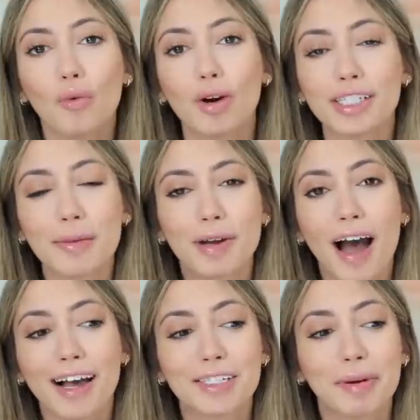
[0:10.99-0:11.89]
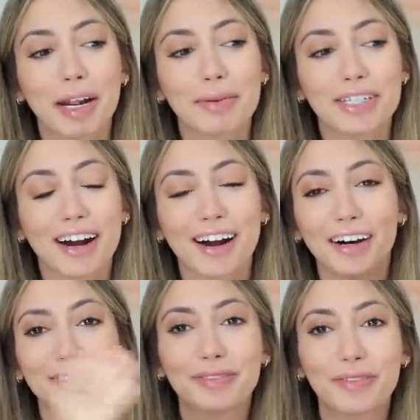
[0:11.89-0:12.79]
What is up guys? My name is
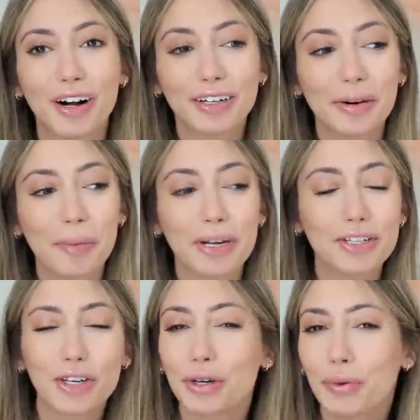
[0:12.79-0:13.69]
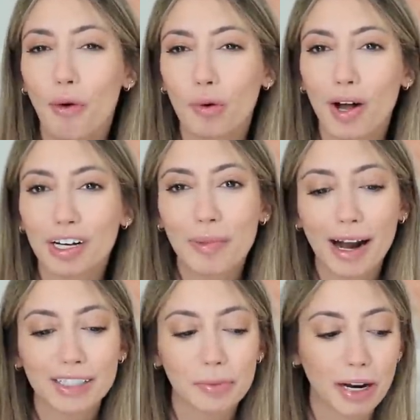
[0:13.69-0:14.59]
Tara. Welcome to or welcome
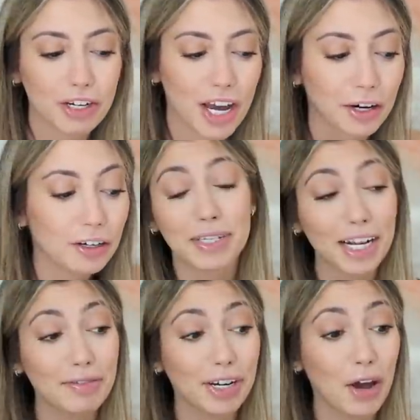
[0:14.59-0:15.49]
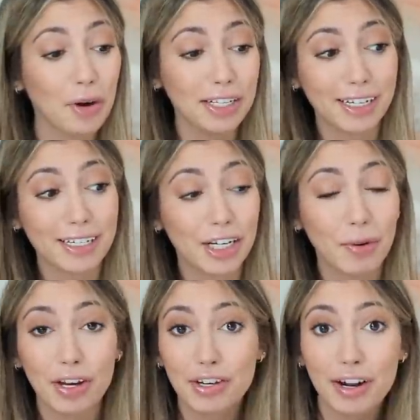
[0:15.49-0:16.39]
back to my channel. Today's video is a
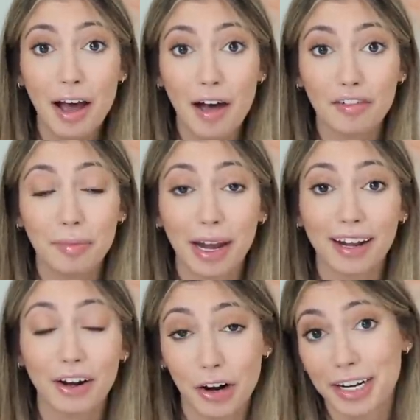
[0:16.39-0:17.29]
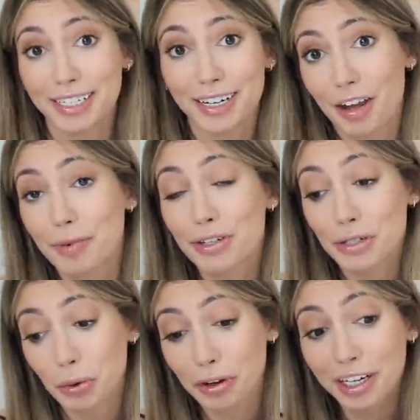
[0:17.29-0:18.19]
continuation of my crazy neighbor
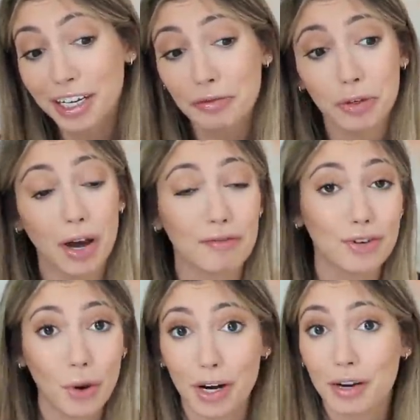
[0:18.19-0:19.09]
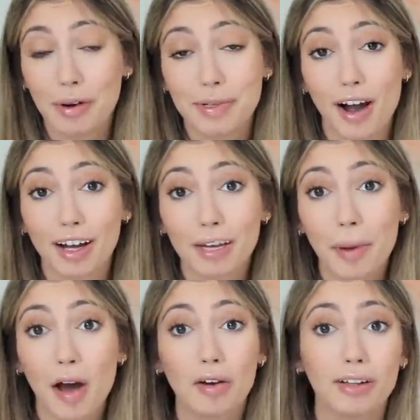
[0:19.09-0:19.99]
story. If you have no idea what I'm talking
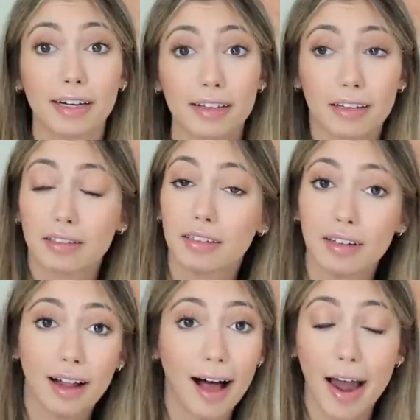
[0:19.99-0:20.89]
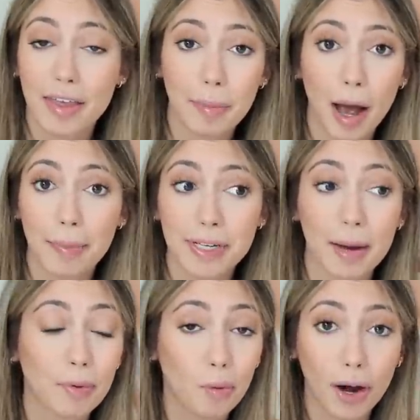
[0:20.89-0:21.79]
about, click the little eye that pops
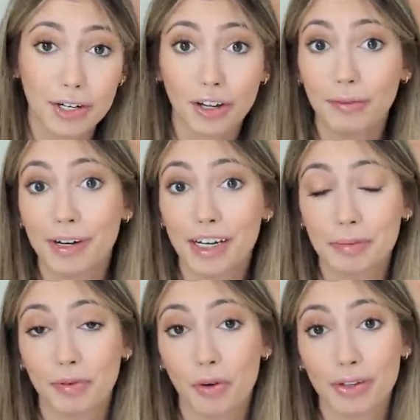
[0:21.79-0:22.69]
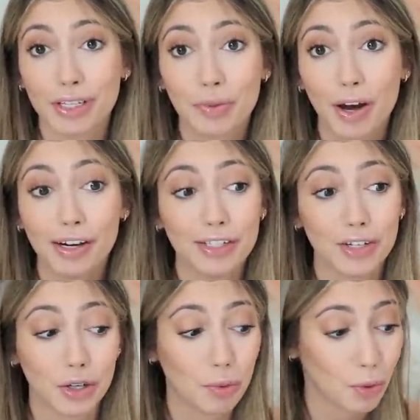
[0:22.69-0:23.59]
up. Watch all the videos before this one
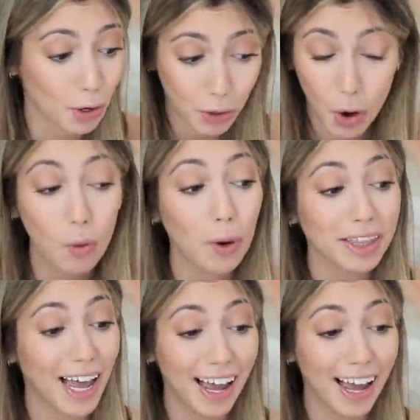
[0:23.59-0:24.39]
so you know what the